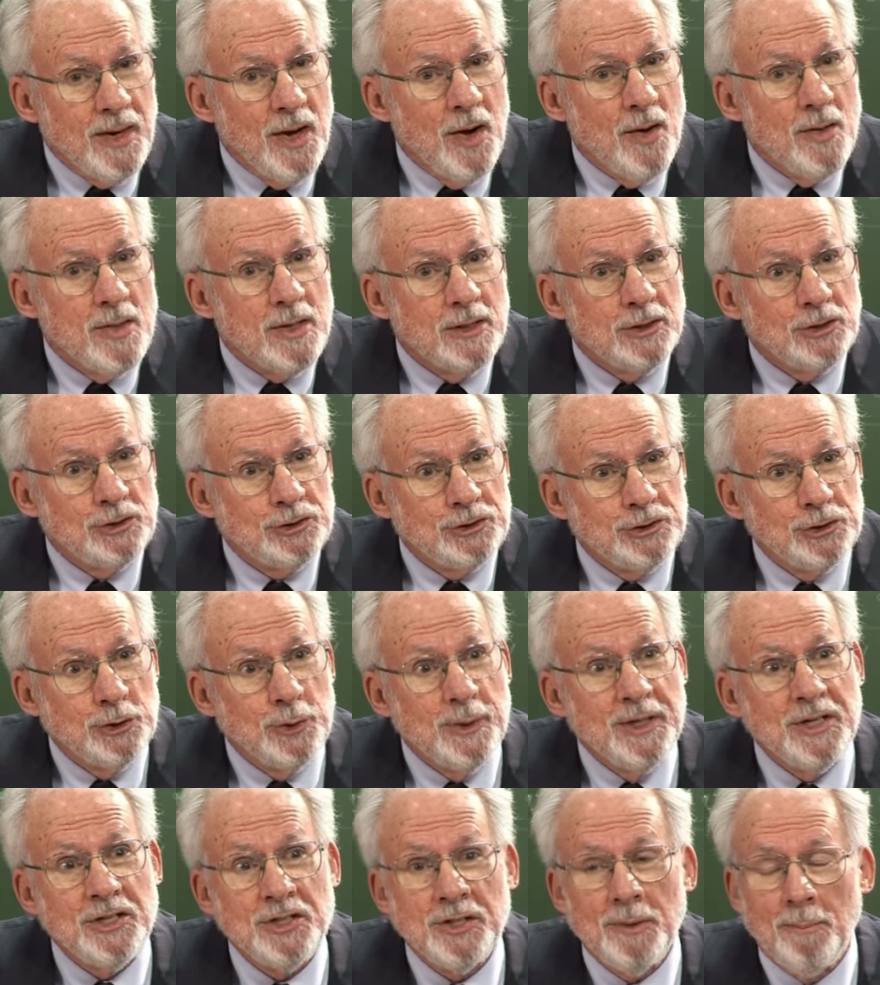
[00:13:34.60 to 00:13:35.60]
The
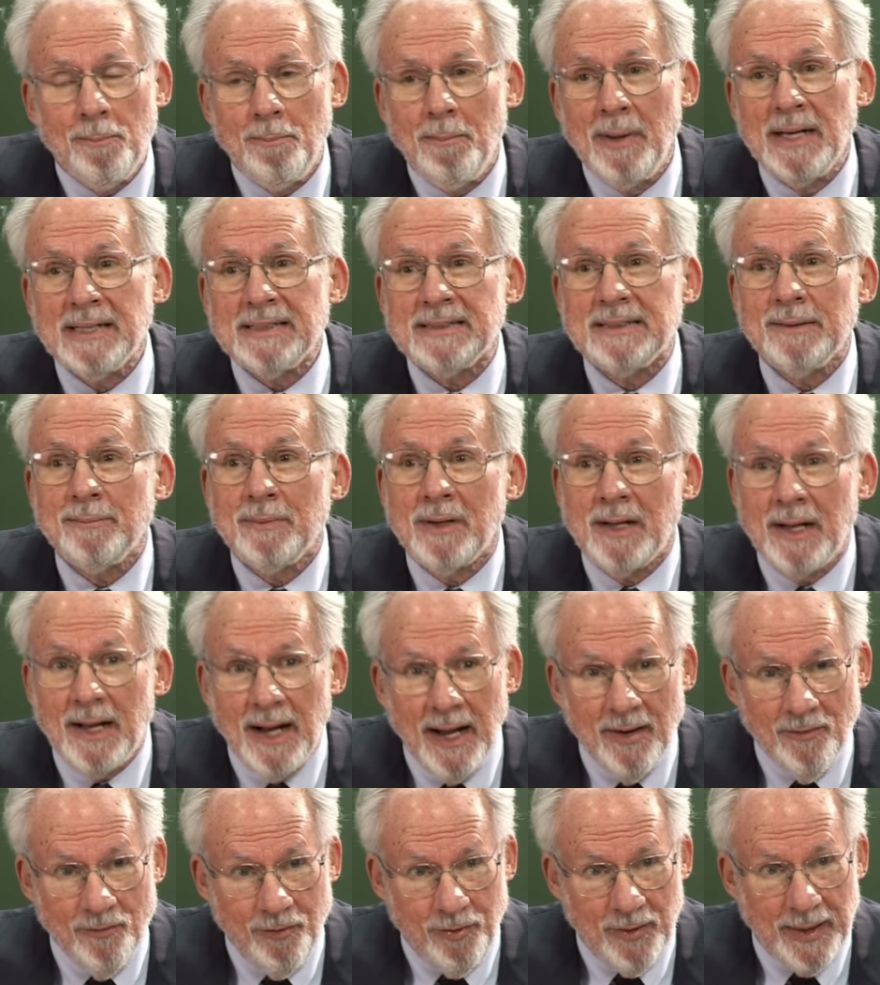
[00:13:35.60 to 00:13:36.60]
Jewish-Muslim
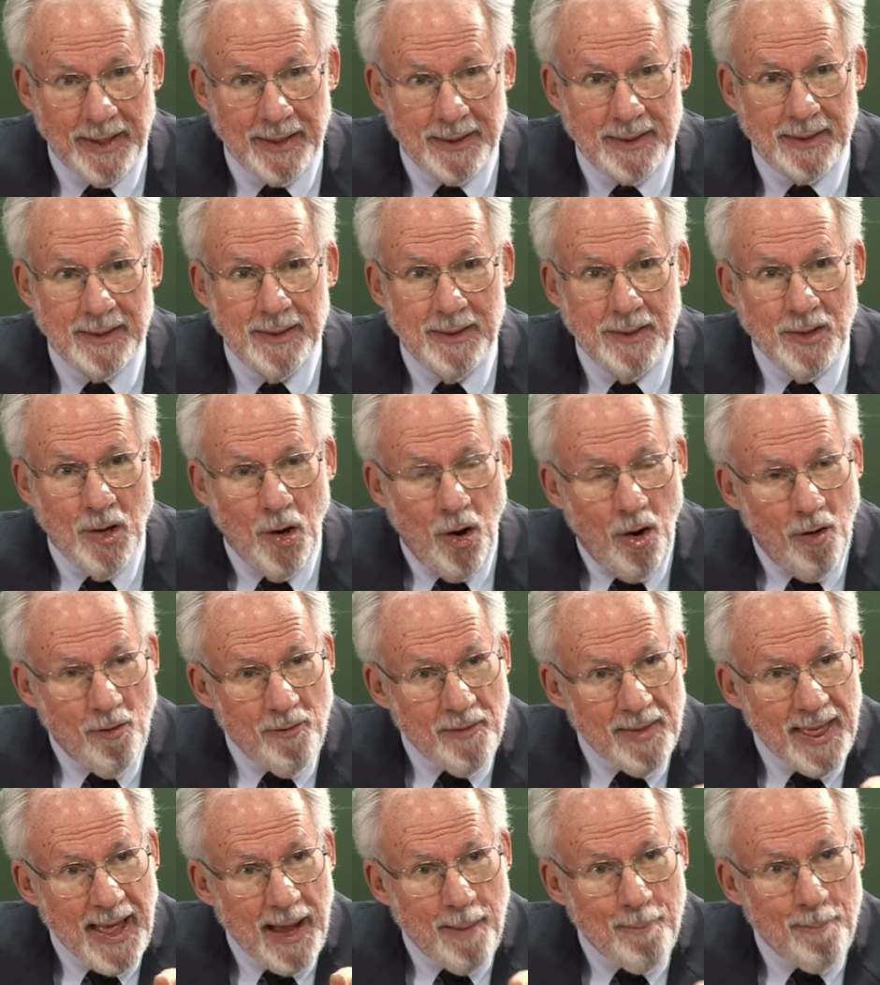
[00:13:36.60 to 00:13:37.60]
conflict
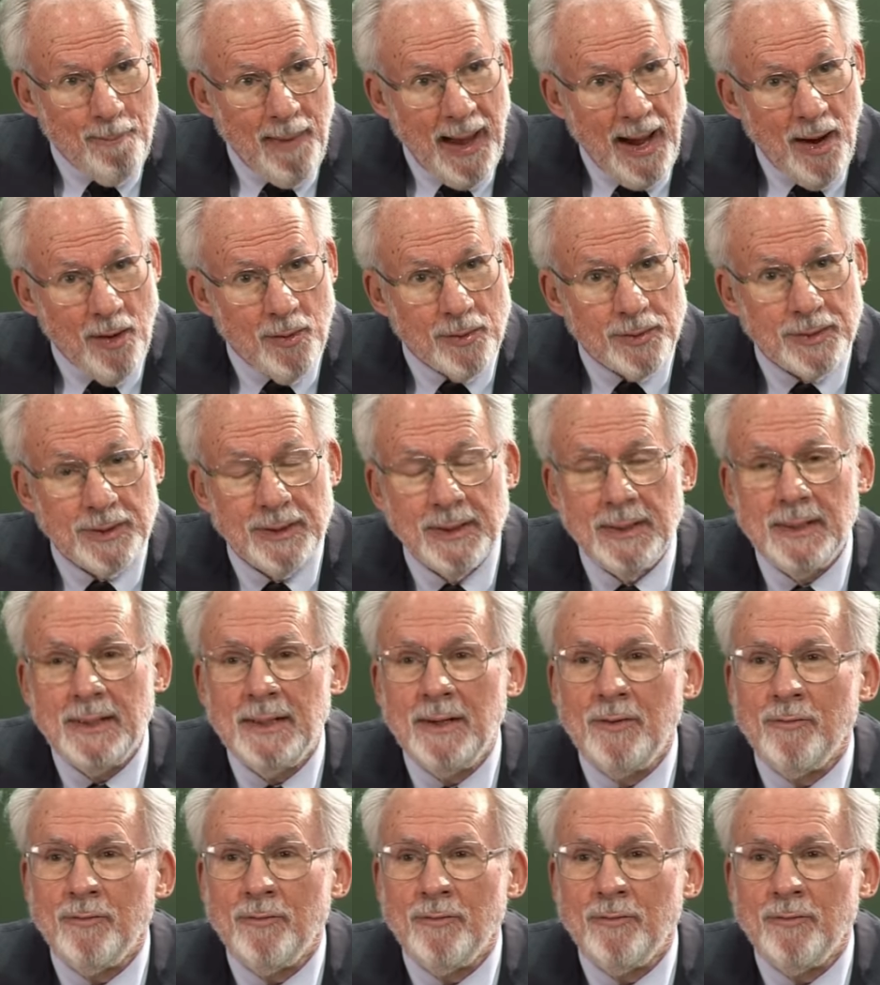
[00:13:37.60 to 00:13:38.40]
over that mount.